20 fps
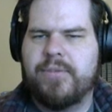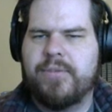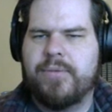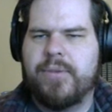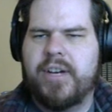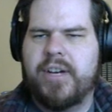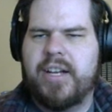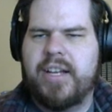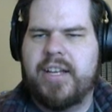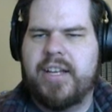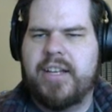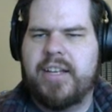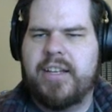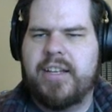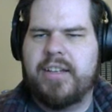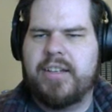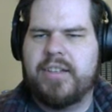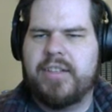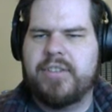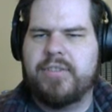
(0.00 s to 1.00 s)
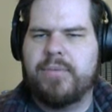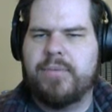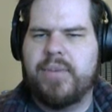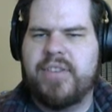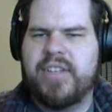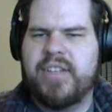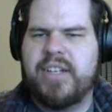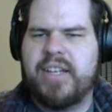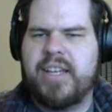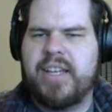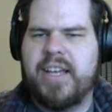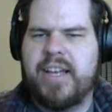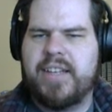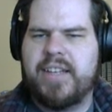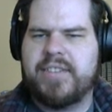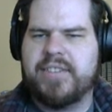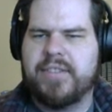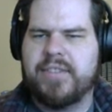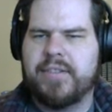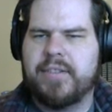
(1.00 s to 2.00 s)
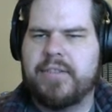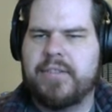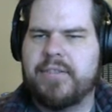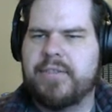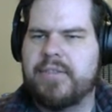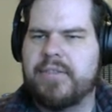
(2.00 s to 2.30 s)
Why, you're within a castle.